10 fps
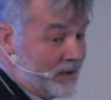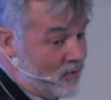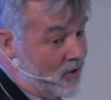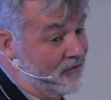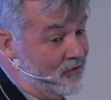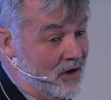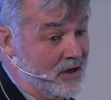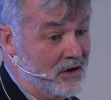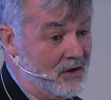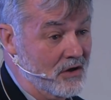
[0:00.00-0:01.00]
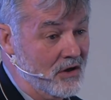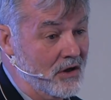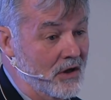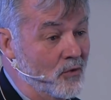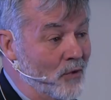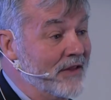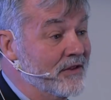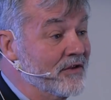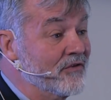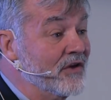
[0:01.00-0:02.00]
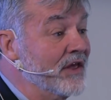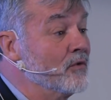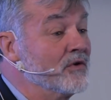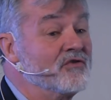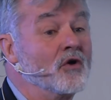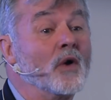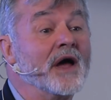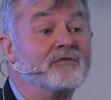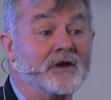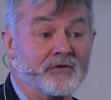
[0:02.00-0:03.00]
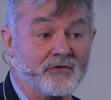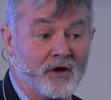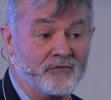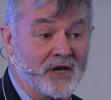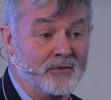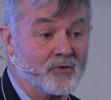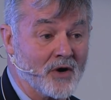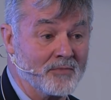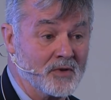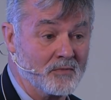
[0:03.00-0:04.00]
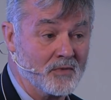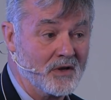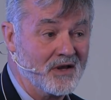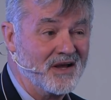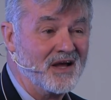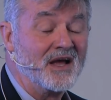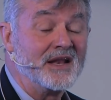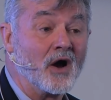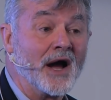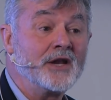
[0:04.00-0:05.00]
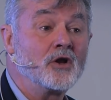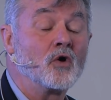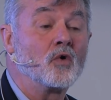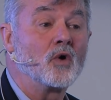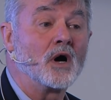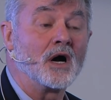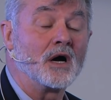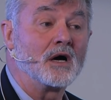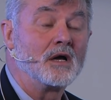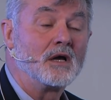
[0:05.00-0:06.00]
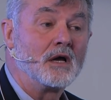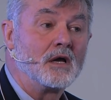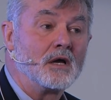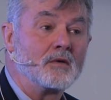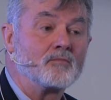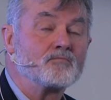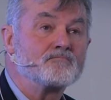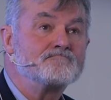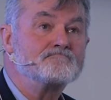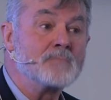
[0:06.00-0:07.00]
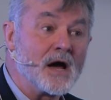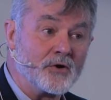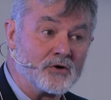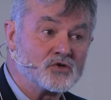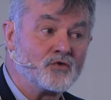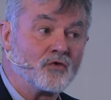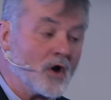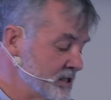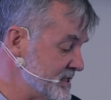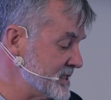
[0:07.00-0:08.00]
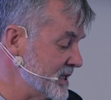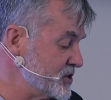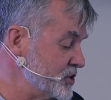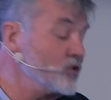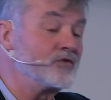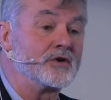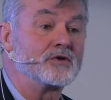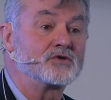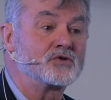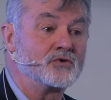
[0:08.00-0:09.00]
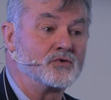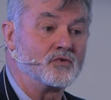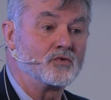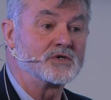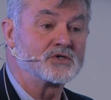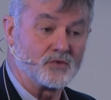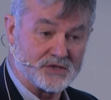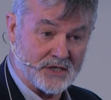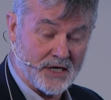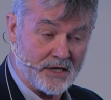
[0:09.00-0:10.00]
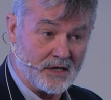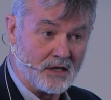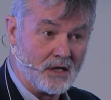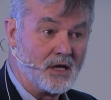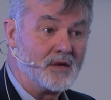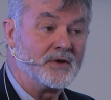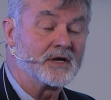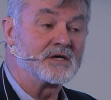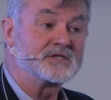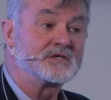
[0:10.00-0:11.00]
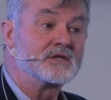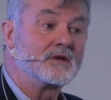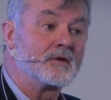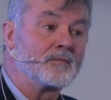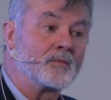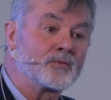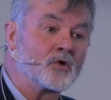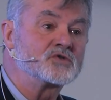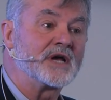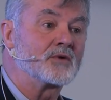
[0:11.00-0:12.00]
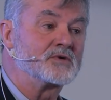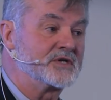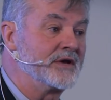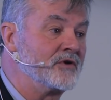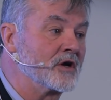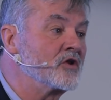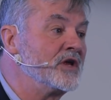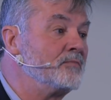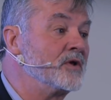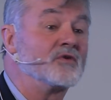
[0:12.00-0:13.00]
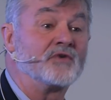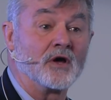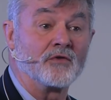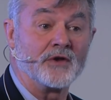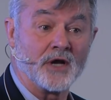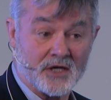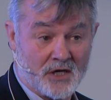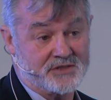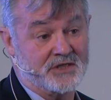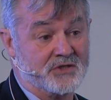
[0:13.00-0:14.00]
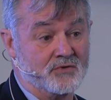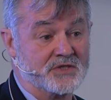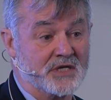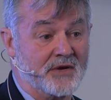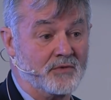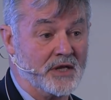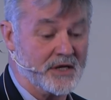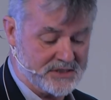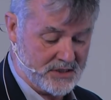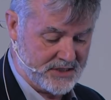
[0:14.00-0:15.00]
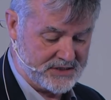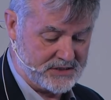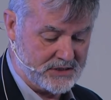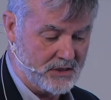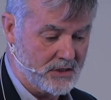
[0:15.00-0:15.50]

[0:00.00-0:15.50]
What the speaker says: people on drug, rather than say there was no evidence of any problem. Now, I know mothers who've lost children to suicide because Prozac was given a clean bill of health and not causing suicide related to this.